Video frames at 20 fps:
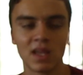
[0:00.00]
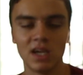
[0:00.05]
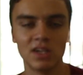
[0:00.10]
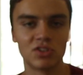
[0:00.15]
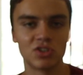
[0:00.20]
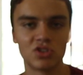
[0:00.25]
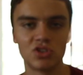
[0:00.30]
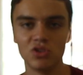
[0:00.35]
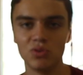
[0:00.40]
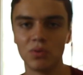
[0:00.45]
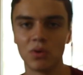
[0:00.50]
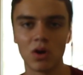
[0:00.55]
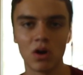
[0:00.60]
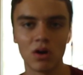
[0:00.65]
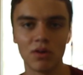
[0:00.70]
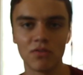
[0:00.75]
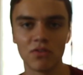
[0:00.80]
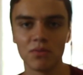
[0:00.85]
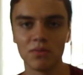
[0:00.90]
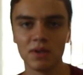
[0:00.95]
it's super
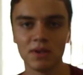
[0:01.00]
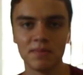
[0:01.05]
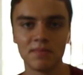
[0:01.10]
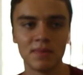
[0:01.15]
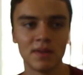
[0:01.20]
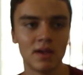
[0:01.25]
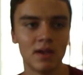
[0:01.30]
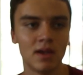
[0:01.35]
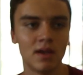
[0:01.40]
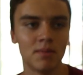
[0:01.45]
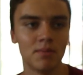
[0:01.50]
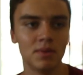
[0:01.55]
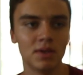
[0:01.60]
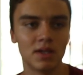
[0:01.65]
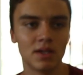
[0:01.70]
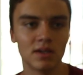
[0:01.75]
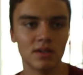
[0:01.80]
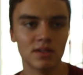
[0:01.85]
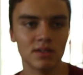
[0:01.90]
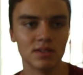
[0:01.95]
hard for me
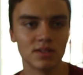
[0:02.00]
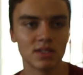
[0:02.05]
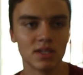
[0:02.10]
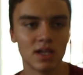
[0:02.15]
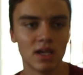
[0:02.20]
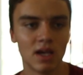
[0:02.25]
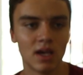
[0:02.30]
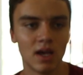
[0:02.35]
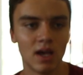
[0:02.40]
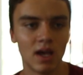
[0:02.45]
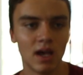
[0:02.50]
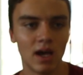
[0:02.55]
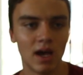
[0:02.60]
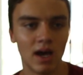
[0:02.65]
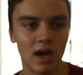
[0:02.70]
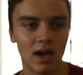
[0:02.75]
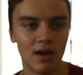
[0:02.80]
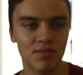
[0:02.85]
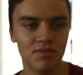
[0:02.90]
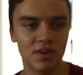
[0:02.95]
because
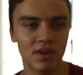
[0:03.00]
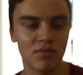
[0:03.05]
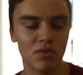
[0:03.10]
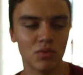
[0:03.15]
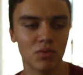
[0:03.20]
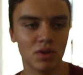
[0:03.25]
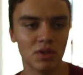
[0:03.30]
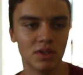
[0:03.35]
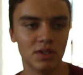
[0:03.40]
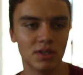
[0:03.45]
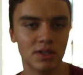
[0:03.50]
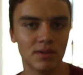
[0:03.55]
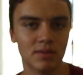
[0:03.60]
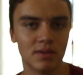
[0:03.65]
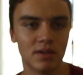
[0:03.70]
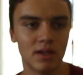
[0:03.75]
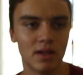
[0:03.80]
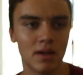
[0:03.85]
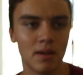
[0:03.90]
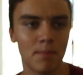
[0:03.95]
I've never
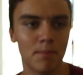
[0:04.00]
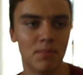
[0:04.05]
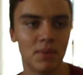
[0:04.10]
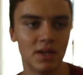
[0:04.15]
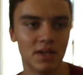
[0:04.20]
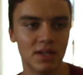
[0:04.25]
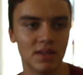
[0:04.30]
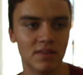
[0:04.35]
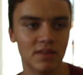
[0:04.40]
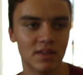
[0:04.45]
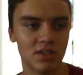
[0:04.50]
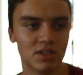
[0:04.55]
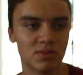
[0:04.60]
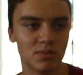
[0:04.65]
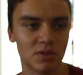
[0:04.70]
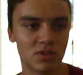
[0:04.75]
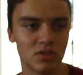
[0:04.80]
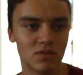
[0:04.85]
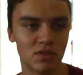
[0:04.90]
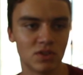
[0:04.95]
really been in this
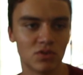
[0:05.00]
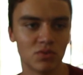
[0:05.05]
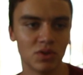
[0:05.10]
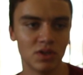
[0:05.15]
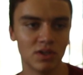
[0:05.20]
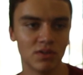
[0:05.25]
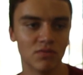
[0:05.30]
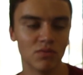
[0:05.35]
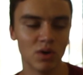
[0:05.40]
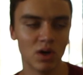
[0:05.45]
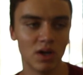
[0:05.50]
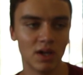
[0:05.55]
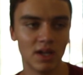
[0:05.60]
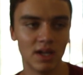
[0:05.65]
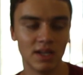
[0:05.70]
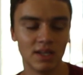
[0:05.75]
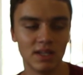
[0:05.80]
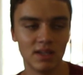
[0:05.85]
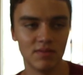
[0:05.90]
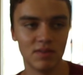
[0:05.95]
much of a creative rut,
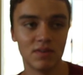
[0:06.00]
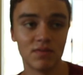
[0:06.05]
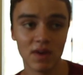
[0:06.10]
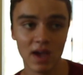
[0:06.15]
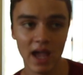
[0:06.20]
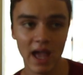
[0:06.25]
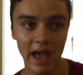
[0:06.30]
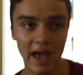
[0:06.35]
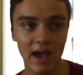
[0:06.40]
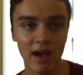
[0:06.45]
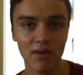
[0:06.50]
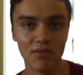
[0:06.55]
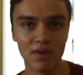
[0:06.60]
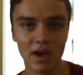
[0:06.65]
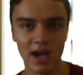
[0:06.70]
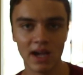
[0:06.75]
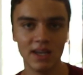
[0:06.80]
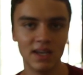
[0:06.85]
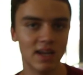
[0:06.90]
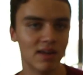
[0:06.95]
and even if I
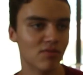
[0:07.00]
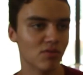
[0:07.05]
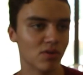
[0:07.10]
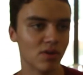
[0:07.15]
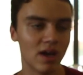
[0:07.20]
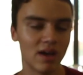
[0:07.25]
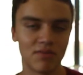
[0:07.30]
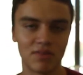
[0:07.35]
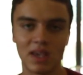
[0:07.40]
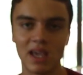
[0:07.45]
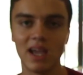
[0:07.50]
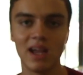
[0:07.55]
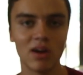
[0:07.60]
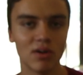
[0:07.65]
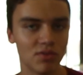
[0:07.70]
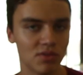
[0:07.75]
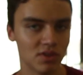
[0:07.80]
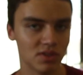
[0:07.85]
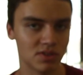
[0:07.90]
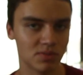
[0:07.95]
have, I never have
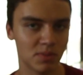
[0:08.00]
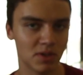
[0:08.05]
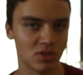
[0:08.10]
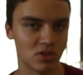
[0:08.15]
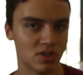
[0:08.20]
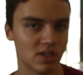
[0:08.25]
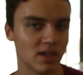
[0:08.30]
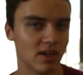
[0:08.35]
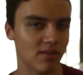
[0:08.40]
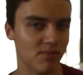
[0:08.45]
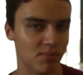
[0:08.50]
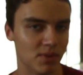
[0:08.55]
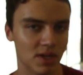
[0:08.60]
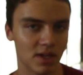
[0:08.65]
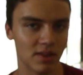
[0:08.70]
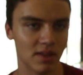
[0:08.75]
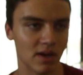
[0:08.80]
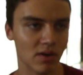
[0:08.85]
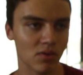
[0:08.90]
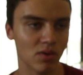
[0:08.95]
cared this much that I've been
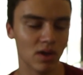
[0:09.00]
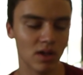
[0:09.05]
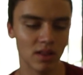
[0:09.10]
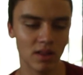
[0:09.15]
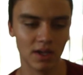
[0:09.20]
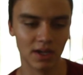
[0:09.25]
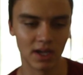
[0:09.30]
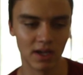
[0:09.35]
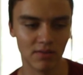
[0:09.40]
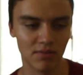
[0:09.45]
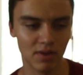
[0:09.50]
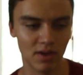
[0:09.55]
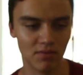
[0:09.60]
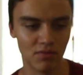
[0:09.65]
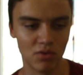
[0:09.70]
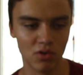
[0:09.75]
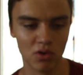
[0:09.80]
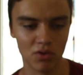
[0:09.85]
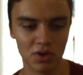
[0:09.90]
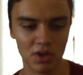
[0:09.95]
in that rut. Like
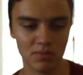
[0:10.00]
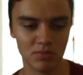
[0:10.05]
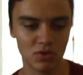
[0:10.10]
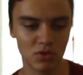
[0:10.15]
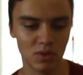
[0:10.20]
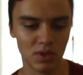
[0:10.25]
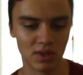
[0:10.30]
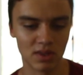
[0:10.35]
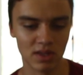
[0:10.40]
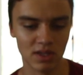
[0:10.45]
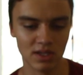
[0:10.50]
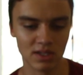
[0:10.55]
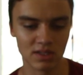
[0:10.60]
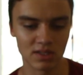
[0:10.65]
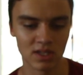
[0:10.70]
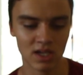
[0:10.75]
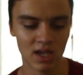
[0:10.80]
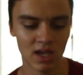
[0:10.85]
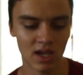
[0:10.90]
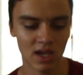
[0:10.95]
I've grown up doing
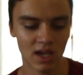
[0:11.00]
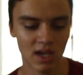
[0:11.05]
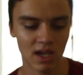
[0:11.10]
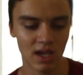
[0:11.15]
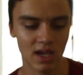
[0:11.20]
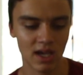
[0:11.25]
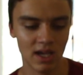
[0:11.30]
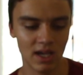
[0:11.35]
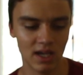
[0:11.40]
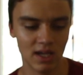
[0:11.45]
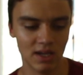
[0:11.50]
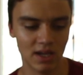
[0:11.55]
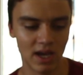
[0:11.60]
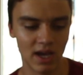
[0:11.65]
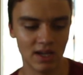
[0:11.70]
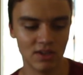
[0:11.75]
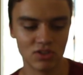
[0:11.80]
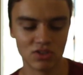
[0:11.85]
things, and